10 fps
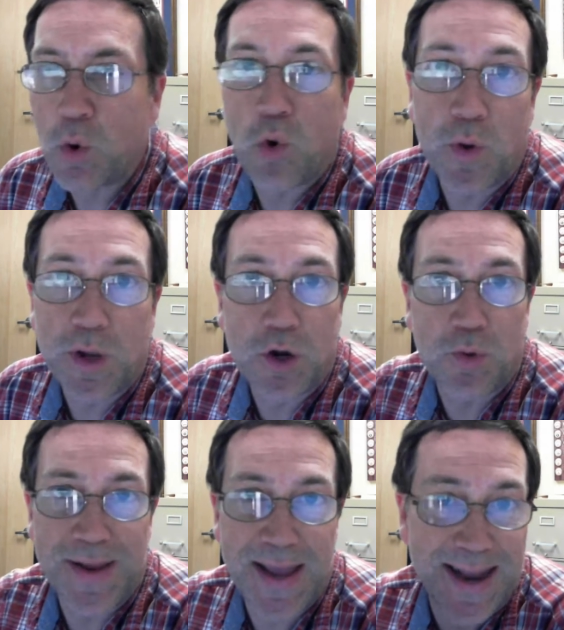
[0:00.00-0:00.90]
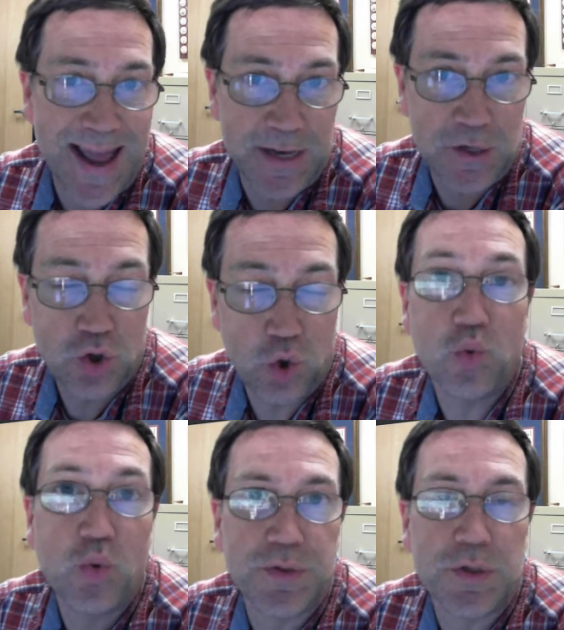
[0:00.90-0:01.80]
or we're going to create a
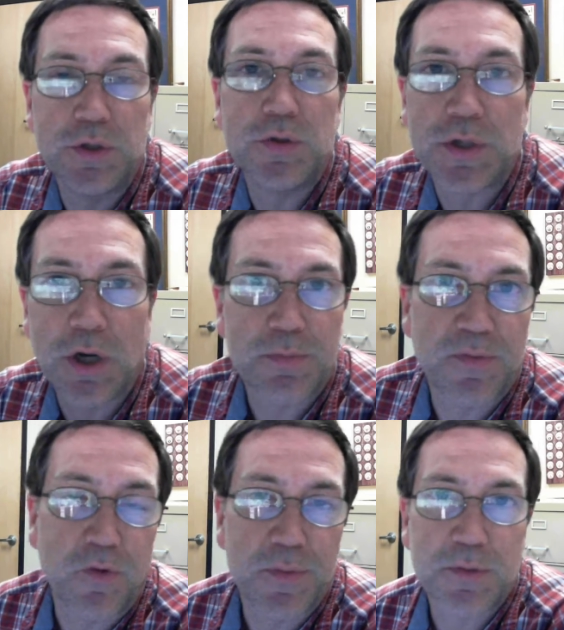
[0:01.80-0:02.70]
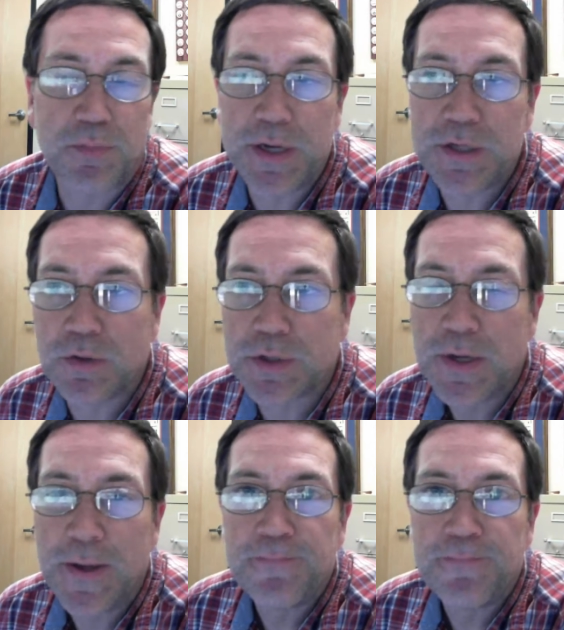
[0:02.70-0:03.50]
tool to use in our performance appraisals.